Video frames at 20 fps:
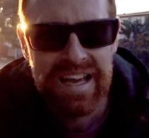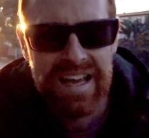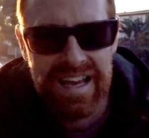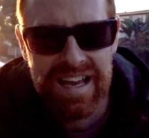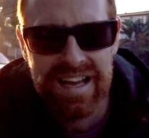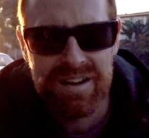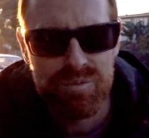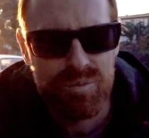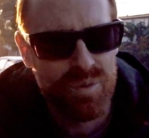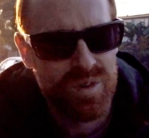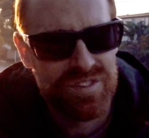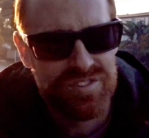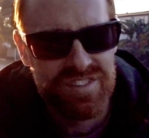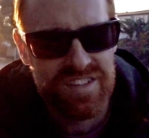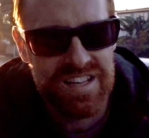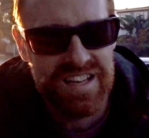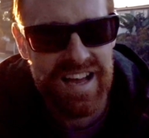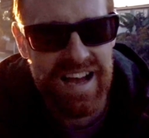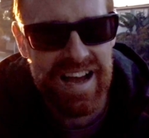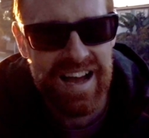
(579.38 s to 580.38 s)
And we'll
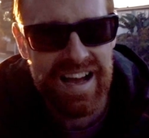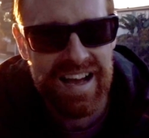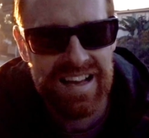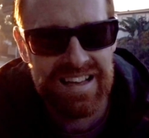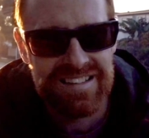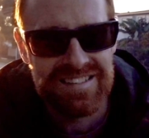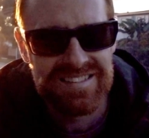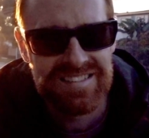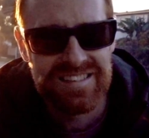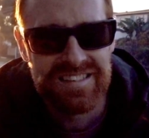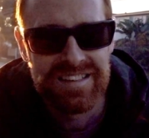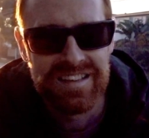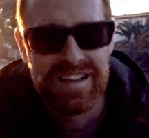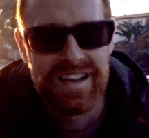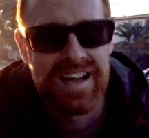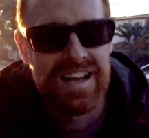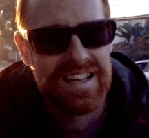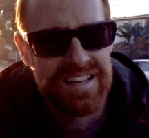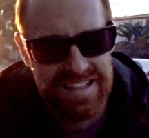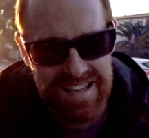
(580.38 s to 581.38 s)
see you guys
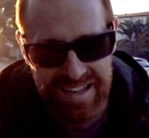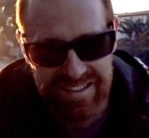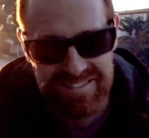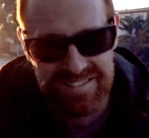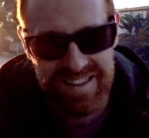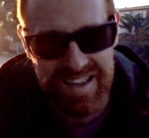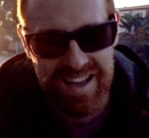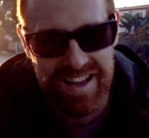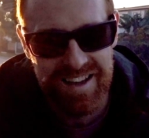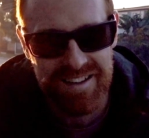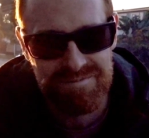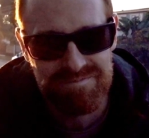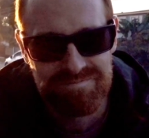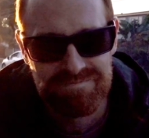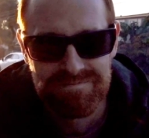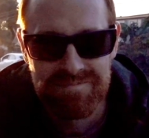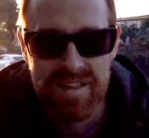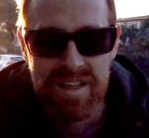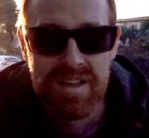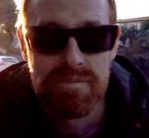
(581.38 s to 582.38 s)
next time.
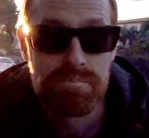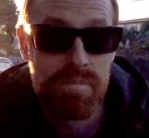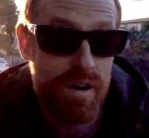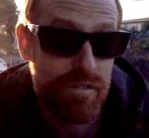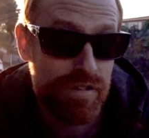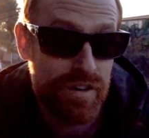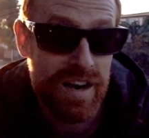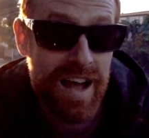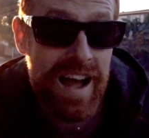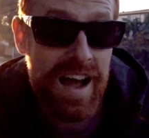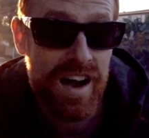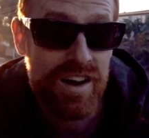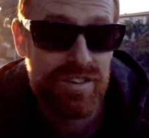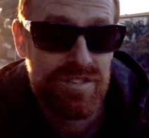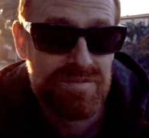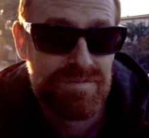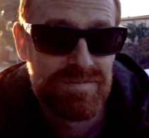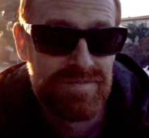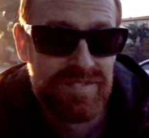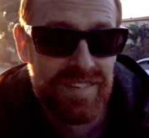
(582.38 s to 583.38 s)
But for now,
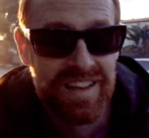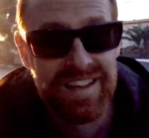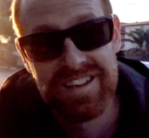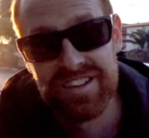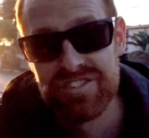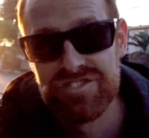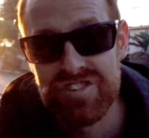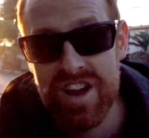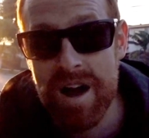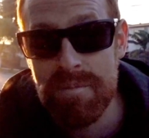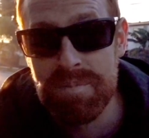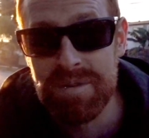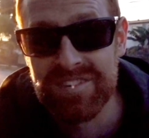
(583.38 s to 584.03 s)
ciao